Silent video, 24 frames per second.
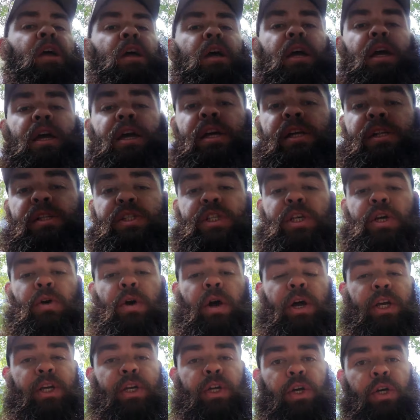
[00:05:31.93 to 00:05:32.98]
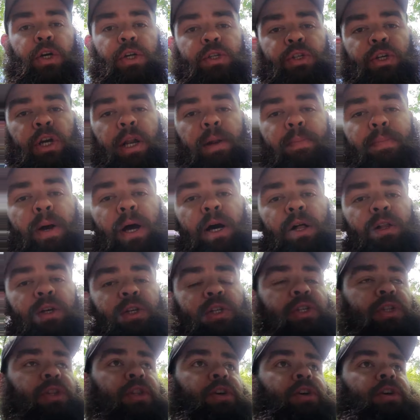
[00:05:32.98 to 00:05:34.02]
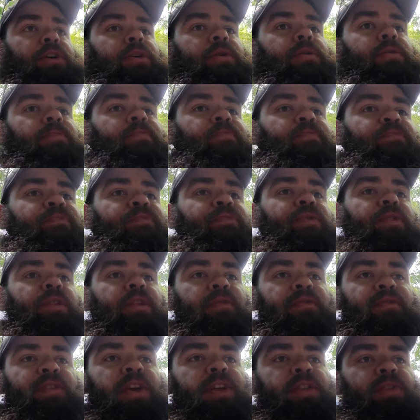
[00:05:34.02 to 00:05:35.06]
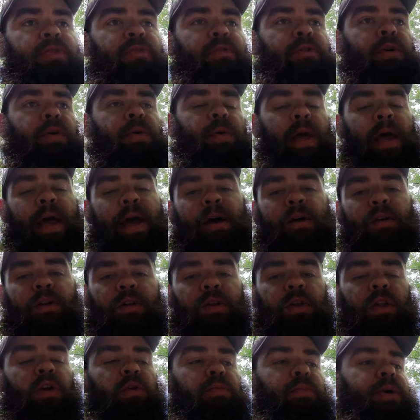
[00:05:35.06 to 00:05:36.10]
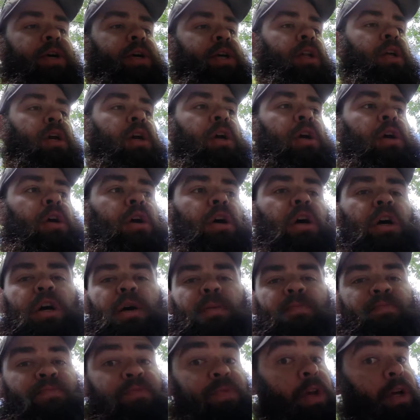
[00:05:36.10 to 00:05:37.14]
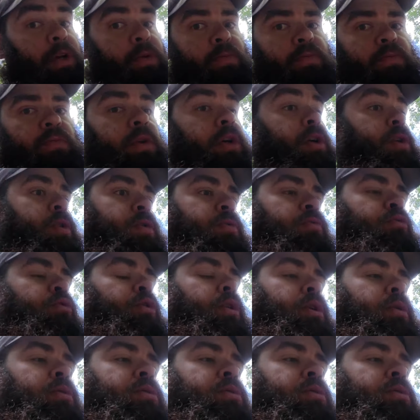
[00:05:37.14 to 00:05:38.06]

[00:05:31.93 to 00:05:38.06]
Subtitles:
And so I could try to polish the feed throat out a little bit. There's real